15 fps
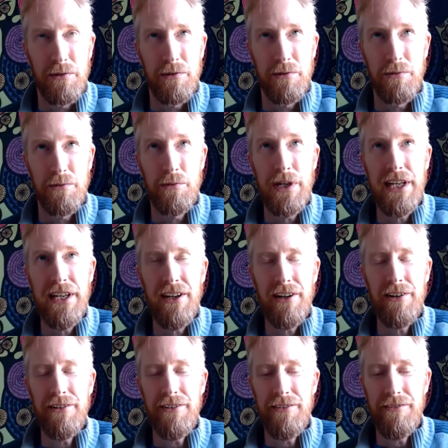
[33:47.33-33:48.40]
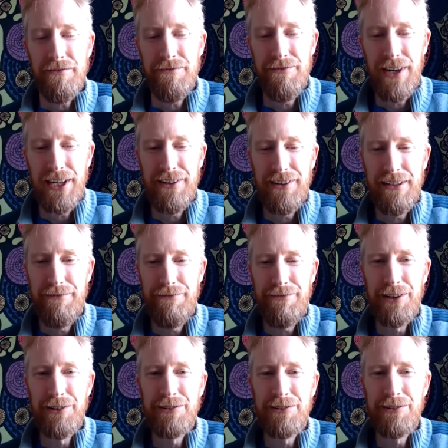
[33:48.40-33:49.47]
we are very
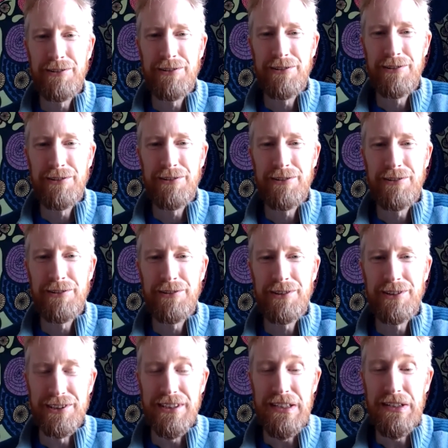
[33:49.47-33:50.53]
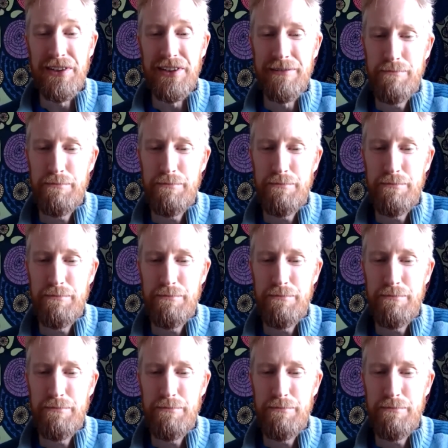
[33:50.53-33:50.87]
focused on